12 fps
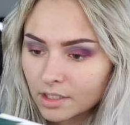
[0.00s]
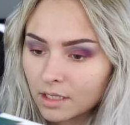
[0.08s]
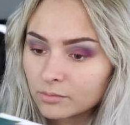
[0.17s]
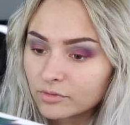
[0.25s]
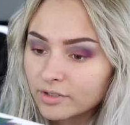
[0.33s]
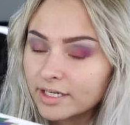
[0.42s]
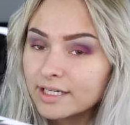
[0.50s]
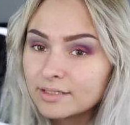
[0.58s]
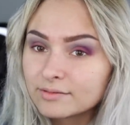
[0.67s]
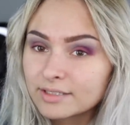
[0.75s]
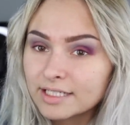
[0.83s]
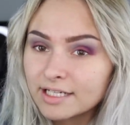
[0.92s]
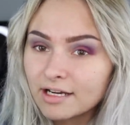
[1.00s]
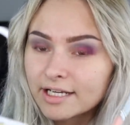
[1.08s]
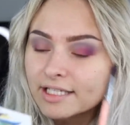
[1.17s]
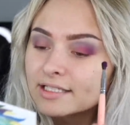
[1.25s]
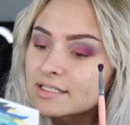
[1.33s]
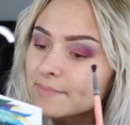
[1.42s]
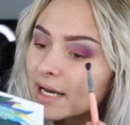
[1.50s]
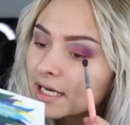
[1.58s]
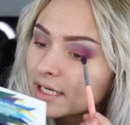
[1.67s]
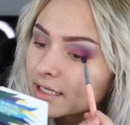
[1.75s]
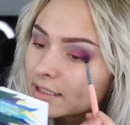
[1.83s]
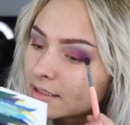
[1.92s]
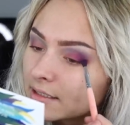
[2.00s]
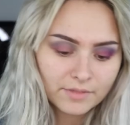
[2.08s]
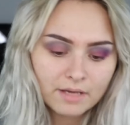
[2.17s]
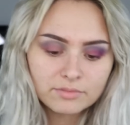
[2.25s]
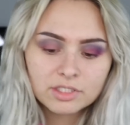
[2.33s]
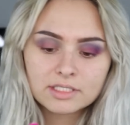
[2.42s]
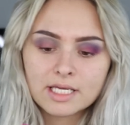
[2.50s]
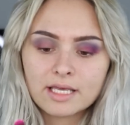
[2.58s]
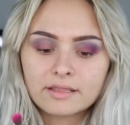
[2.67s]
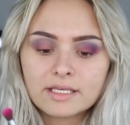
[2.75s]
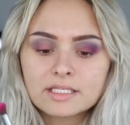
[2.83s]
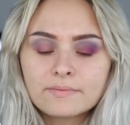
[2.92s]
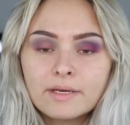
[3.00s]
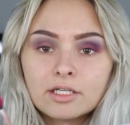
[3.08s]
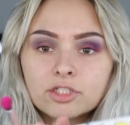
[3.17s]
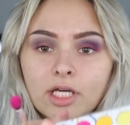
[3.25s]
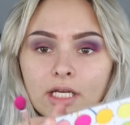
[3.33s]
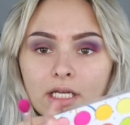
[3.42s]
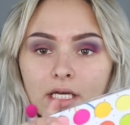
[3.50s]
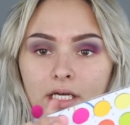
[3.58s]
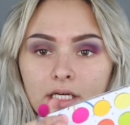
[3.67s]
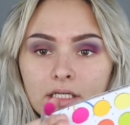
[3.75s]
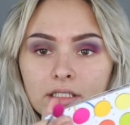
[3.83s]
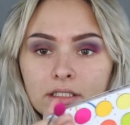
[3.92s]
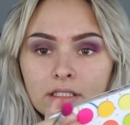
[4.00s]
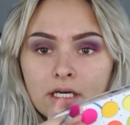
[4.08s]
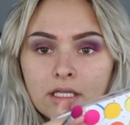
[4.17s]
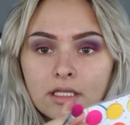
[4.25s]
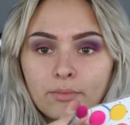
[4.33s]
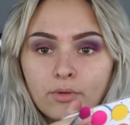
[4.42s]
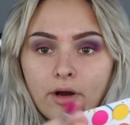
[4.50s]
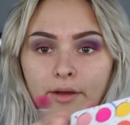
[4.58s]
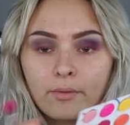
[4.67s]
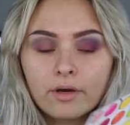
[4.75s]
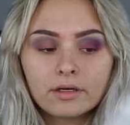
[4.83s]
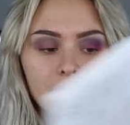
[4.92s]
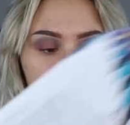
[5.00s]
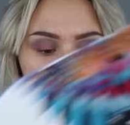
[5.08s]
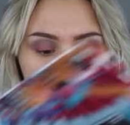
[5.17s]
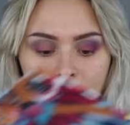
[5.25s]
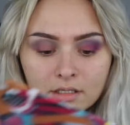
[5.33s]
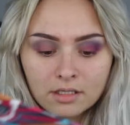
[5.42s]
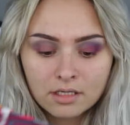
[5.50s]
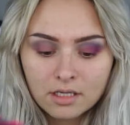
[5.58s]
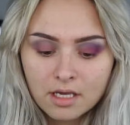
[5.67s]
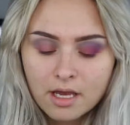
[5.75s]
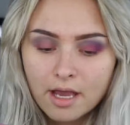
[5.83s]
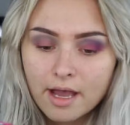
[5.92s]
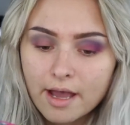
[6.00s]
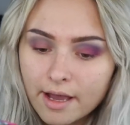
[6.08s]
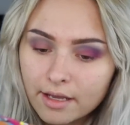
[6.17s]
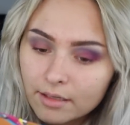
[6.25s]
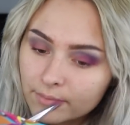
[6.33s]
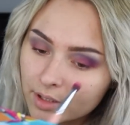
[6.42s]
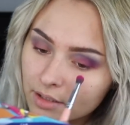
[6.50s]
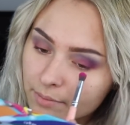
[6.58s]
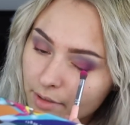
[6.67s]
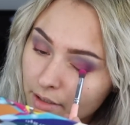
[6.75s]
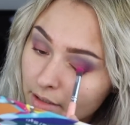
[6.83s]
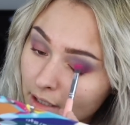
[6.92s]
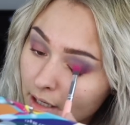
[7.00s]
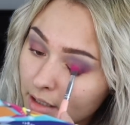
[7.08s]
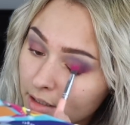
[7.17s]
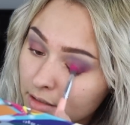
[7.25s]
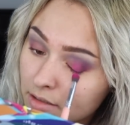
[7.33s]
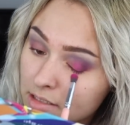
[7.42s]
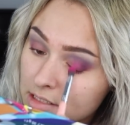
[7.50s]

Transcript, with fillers: I'm really, really liking this palette. I'm just gonna take this pink shade here, the bright one, and I'm gonna put that in the